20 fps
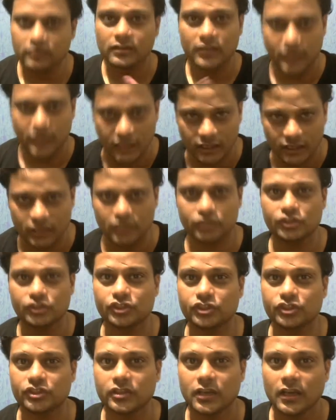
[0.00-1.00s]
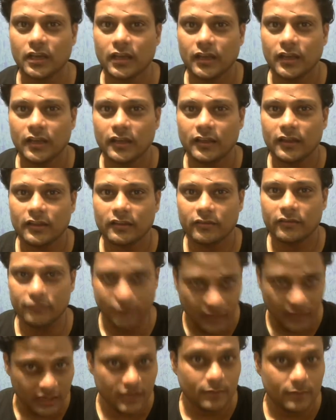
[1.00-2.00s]
English.
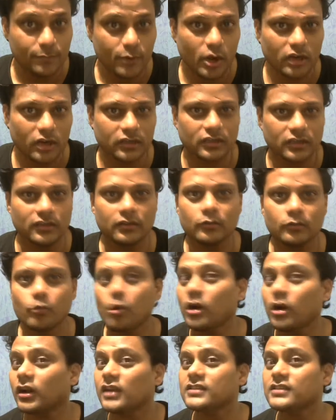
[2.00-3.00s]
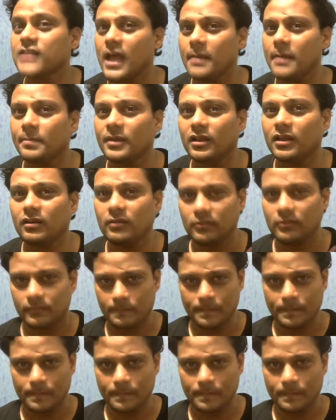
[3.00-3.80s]
Very important. What has happened?